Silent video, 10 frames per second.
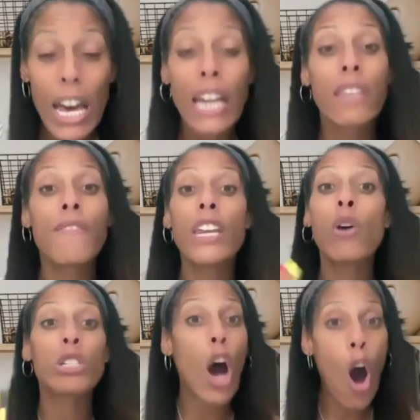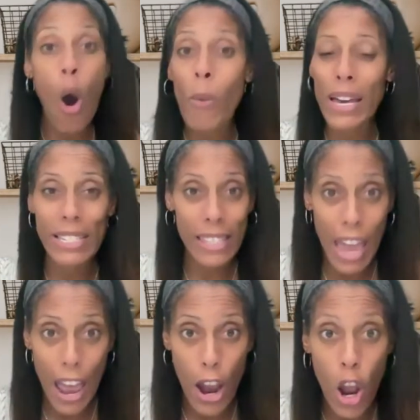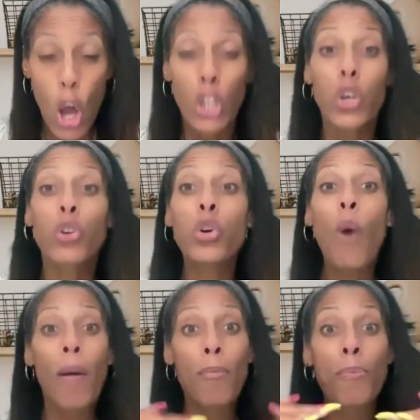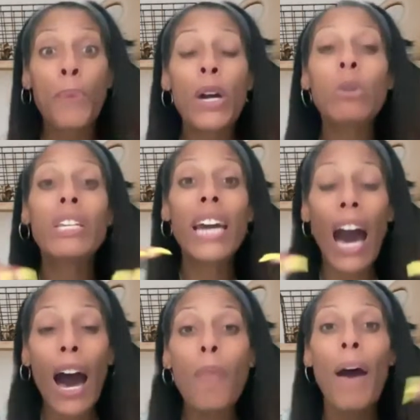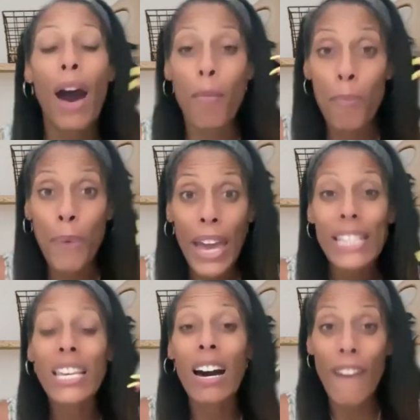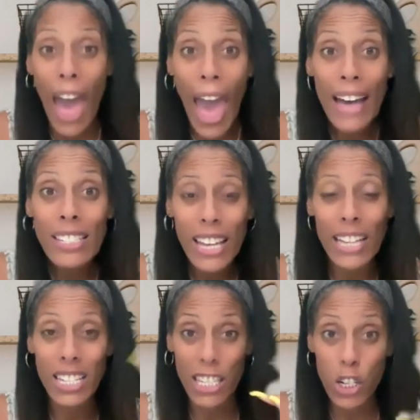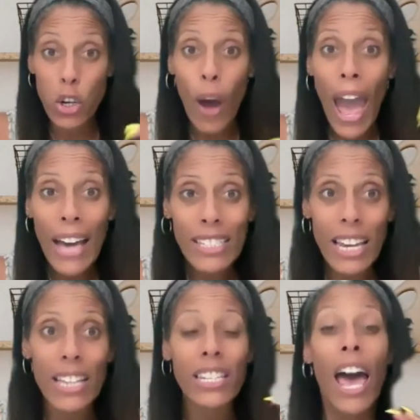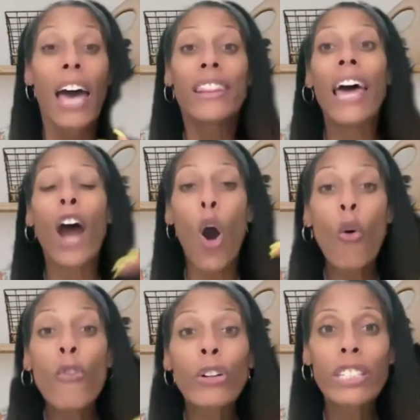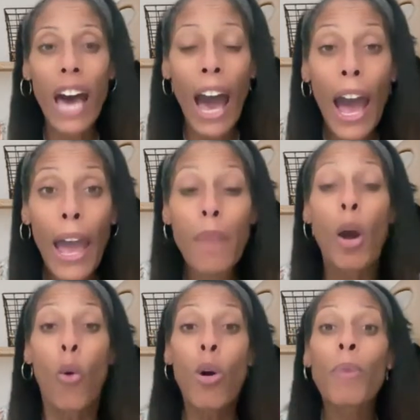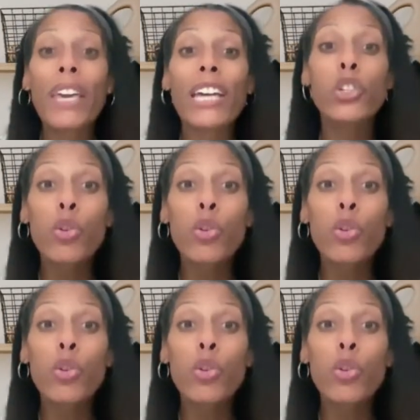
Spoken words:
The video is always there. So you are building up a base of assets, digital assets, that over time will begin to